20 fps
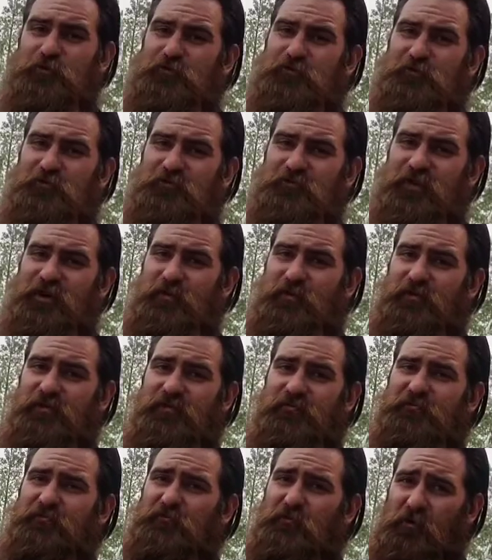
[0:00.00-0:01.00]
first time, and
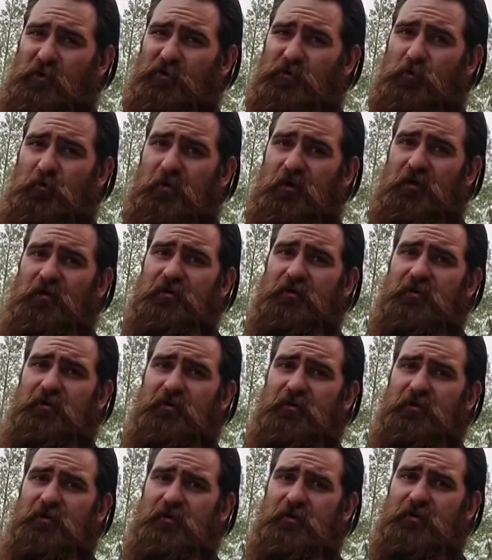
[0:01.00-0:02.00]
it smelled weird.
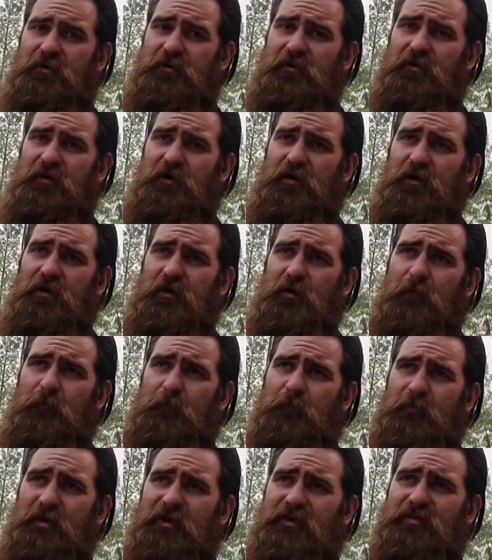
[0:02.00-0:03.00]

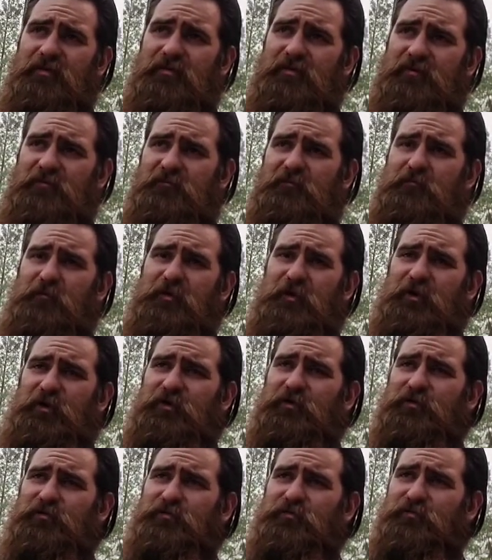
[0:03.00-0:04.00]
It
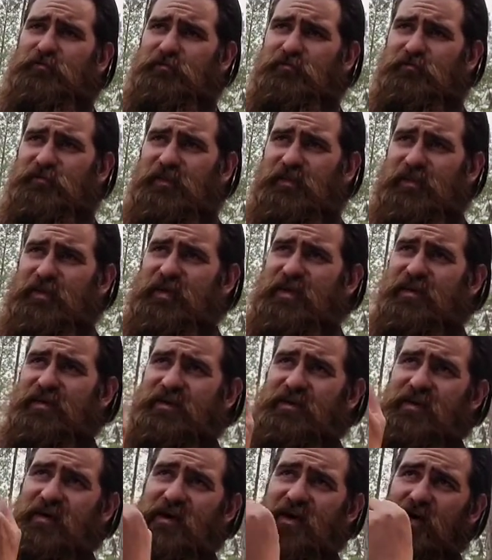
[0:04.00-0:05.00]
smelled like
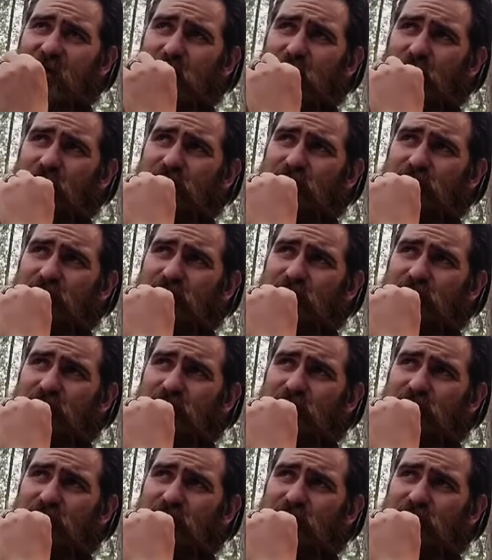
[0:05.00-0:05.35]
a